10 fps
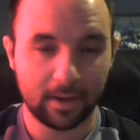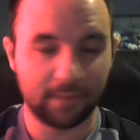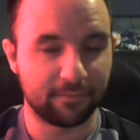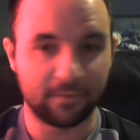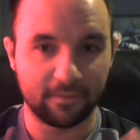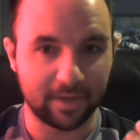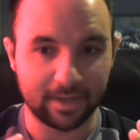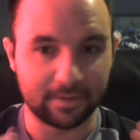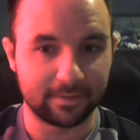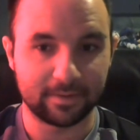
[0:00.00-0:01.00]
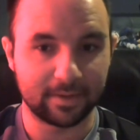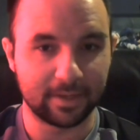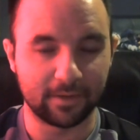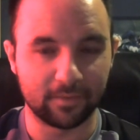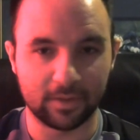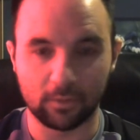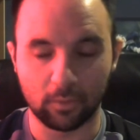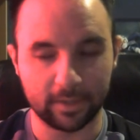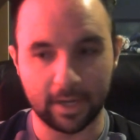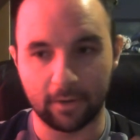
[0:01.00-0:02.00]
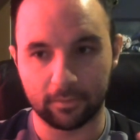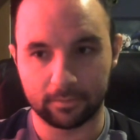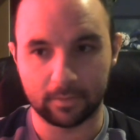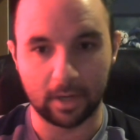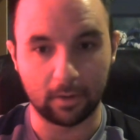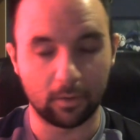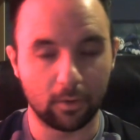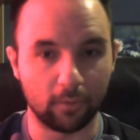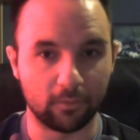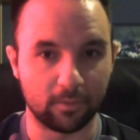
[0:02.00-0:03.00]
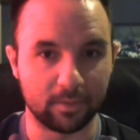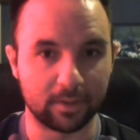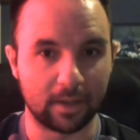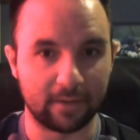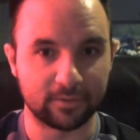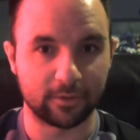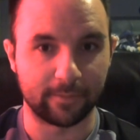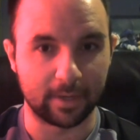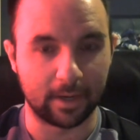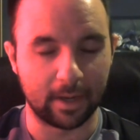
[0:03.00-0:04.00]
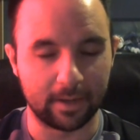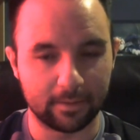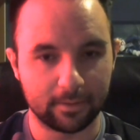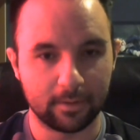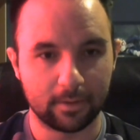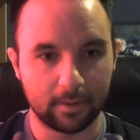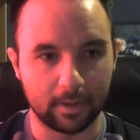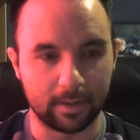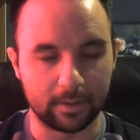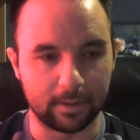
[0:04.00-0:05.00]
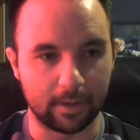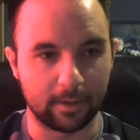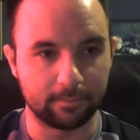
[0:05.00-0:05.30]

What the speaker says: if I can get everything to work out, I'll hopefully be live streaming tonight, and